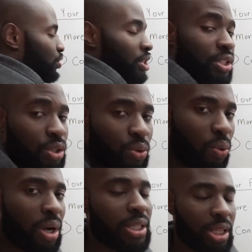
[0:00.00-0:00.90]
you just do
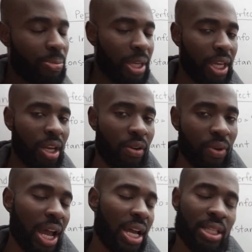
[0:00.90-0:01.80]
once at the beginning of
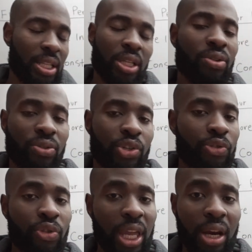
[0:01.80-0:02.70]
your ads and then you
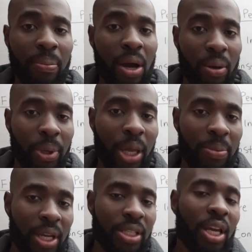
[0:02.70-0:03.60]
just forget about, okay?
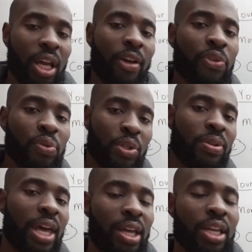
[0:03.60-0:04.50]
Because if you
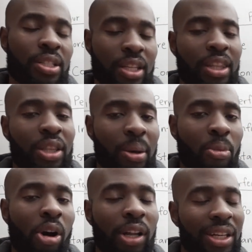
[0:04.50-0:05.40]
do that, here's the thing, the
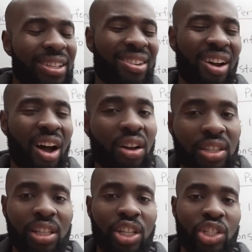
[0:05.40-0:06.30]
market is
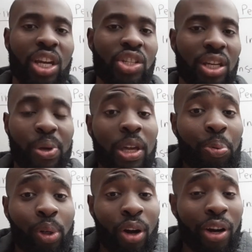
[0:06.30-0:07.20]
constantly changing.
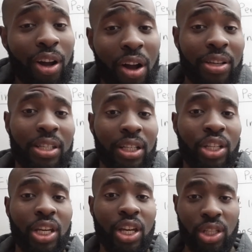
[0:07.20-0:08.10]
People are
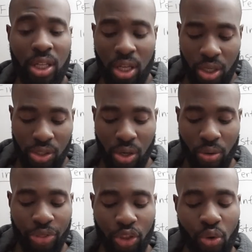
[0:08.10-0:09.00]
constantly changing.
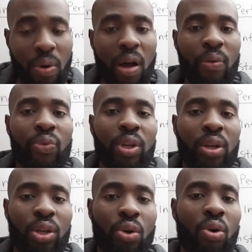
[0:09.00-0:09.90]
So throughout
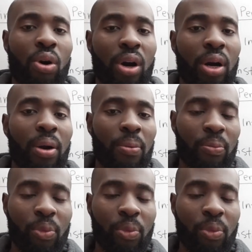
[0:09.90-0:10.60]
your